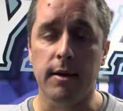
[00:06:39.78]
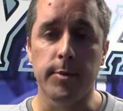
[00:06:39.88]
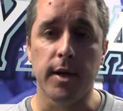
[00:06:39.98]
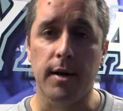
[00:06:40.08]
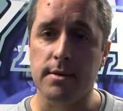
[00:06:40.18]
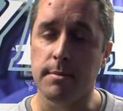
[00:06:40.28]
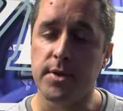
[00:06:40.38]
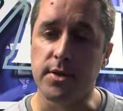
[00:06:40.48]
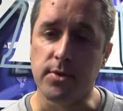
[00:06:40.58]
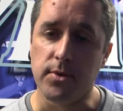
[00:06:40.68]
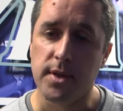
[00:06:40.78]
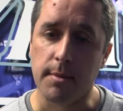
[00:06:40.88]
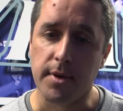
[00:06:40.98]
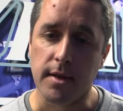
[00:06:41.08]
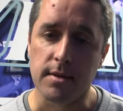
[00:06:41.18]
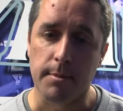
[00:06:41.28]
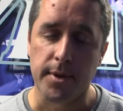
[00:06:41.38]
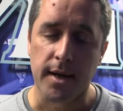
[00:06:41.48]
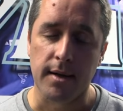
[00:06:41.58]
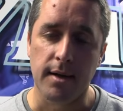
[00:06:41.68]
it'll be awesome to tip things up
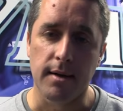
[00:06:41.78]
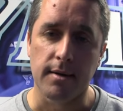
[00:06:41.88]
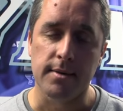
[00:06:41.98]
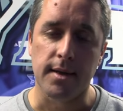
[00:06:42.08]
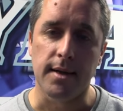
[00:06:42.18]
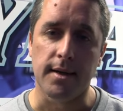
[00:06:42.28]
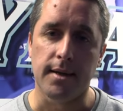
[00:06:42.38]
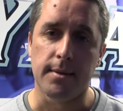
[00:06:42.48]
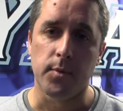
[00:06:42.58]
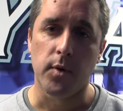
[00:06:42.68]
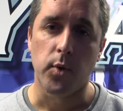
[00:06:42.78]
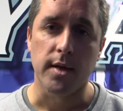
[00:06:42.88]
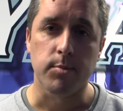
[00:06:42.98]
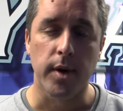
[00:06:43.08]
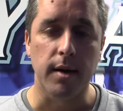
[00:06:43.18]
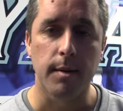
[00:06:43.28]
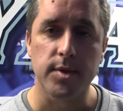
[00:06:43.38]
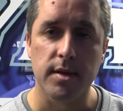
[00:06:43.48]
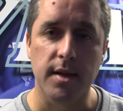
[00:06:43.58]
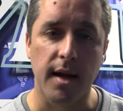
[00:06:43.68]
back here when West Point comes
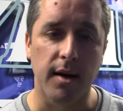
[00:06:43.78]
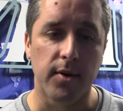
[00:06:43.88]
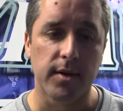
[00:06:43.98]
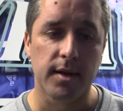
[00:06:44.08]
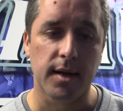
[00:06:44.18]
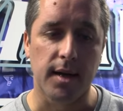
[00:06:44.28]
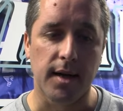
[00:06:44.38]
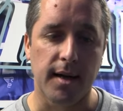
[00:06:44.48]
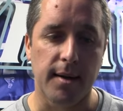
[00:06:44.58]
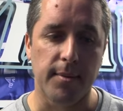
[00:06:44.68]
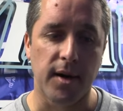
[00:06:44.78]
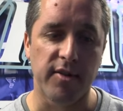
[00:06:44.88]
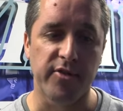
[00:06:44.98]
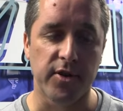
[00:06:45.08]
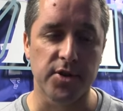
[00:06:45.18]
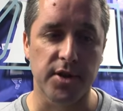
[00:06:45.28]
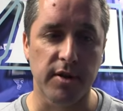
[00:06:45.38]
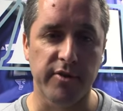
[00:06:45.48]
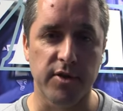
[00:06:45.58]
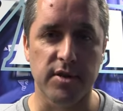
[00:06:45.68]
to town. Our first year,
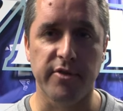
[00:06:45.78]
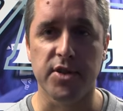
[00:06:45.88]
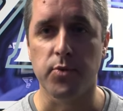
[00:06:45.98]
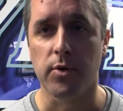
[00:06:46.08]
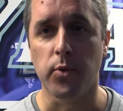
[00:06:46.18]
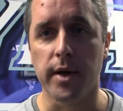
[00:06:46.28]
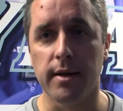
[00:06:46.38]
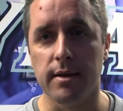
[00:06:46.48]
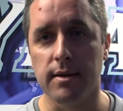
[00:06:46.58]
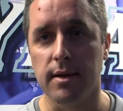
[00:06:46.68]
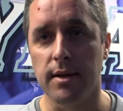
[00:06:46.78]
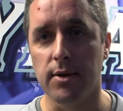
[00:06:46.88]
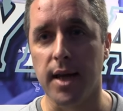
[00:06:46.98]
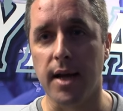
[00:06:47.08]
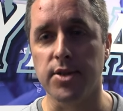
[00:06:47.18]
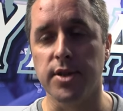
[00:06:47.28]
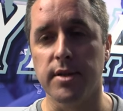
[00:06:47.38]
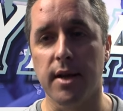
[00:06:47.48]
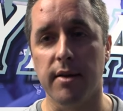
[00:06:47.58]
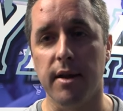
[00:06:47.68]
first Division I win, you know, last year
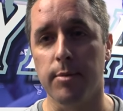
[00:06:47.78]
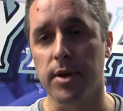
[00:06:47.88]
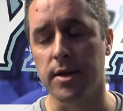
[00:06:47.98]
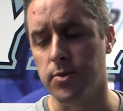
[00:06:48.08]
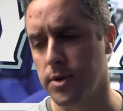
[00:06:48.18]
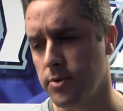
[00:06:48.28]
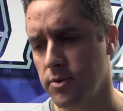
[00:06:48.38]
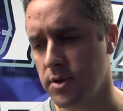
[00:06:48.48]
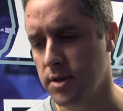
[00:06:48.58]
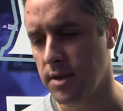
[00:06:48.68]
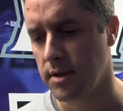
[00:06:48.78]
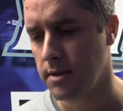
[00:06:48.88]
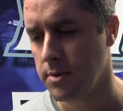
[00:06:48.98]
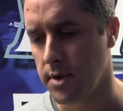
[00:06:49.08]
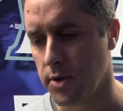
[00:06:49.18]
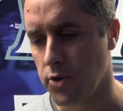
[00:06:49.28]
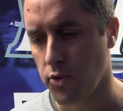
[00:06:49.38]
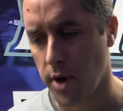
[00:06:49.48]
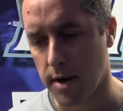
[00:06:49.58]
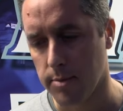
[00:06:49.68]
down at their place, which was, it was an
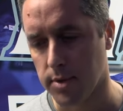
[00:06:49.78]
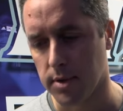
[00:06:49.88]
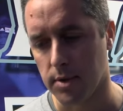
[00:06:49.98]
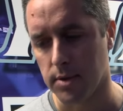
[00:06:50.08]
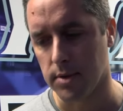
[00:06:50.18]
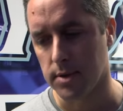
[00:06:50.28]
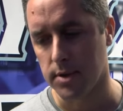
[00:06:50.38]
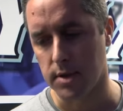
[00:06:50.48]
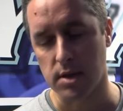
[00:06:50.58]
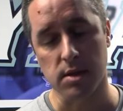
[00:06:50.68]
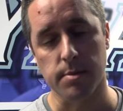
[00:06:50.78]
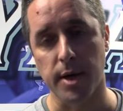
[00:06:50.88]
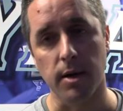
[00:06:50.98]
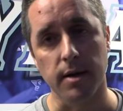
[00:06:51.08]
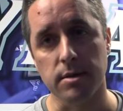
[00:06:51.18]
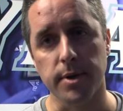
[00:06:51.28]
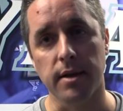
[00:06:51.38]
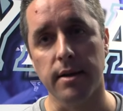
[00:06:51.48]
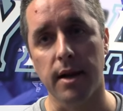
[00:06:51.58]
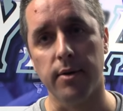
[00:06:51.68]
incredible just experience
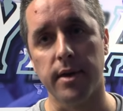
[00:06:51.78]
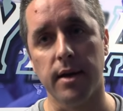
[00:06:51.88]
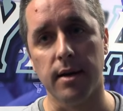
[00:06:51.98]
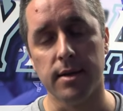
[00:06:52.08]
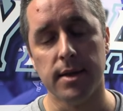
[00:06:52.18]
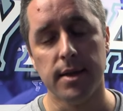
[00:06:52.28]
being down there.